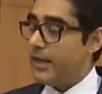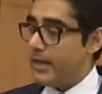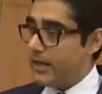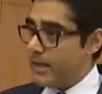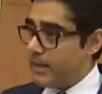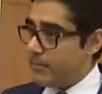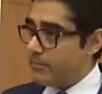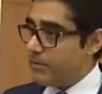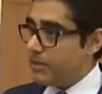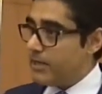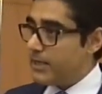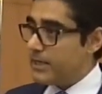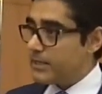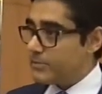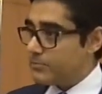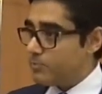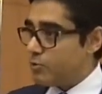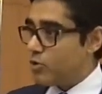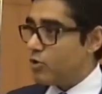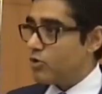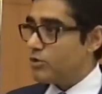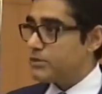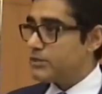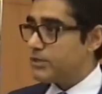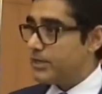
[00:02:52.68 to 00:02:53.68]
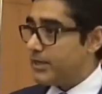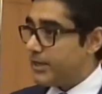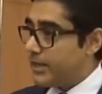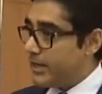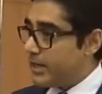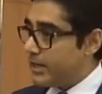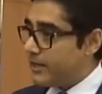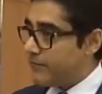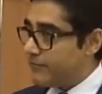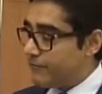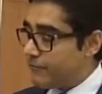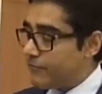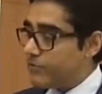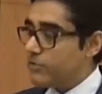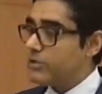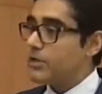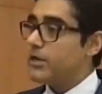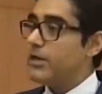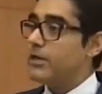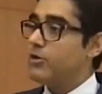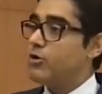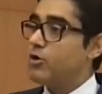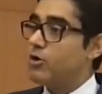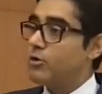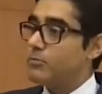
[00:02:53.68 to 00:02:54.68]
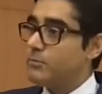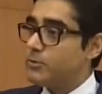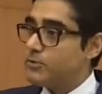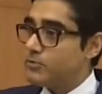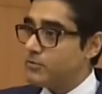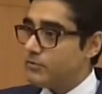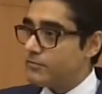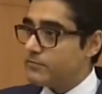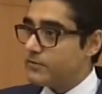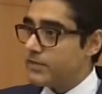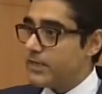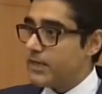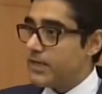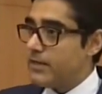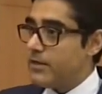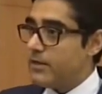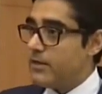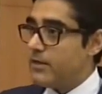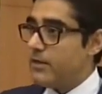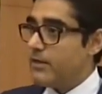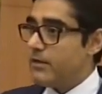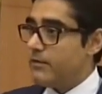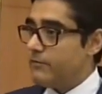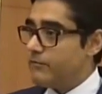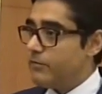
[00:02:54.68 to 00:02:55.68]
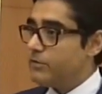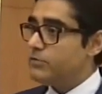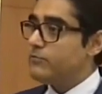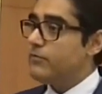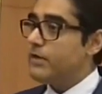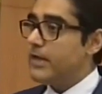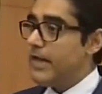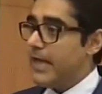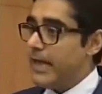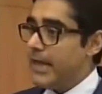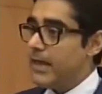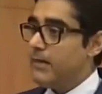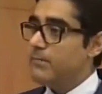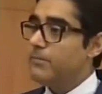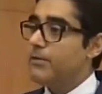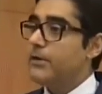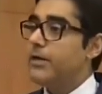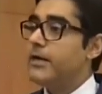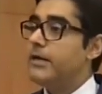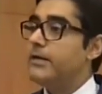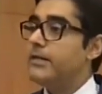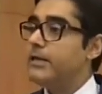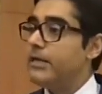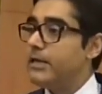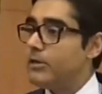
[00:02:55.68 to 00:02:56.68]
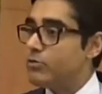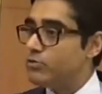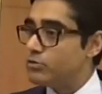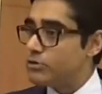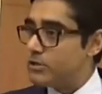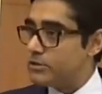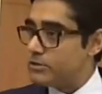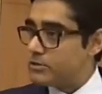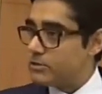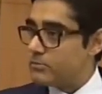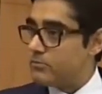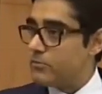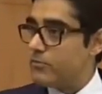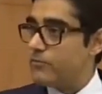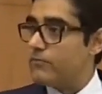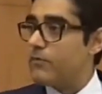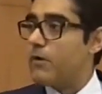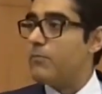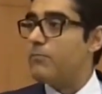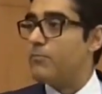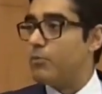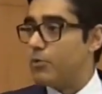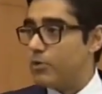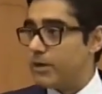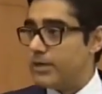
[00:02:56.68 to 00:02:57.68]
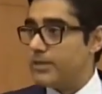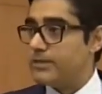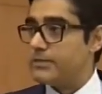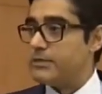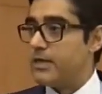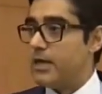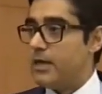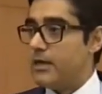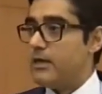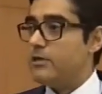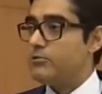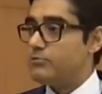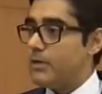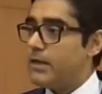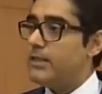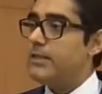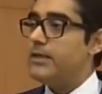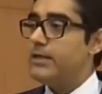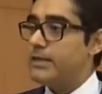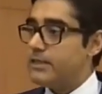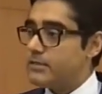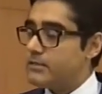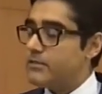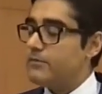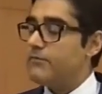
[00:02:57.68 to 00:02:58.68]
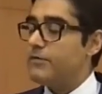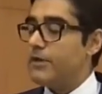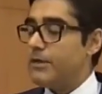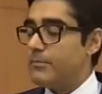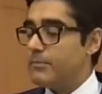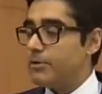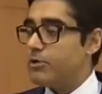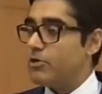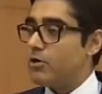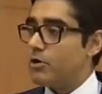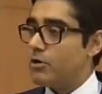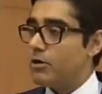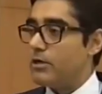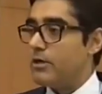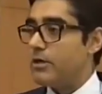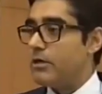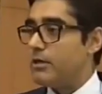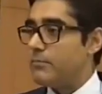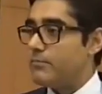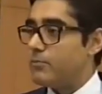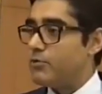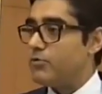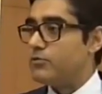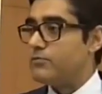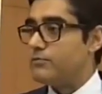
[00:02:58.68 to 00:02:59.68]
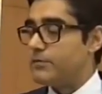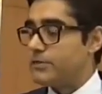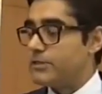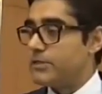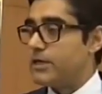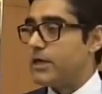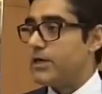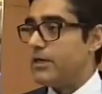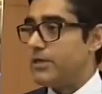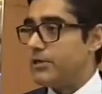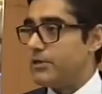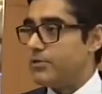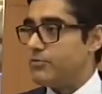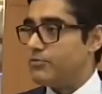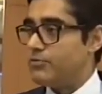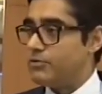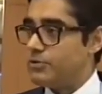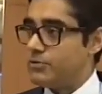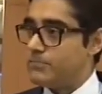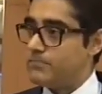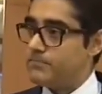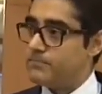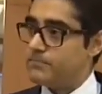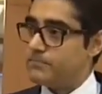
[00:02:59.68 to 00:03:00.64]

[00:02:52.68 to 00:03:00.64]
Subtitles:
enable exports, create further economies of scale, which will help create the ecosystem of components. So I think it's a very methodical approach which continues.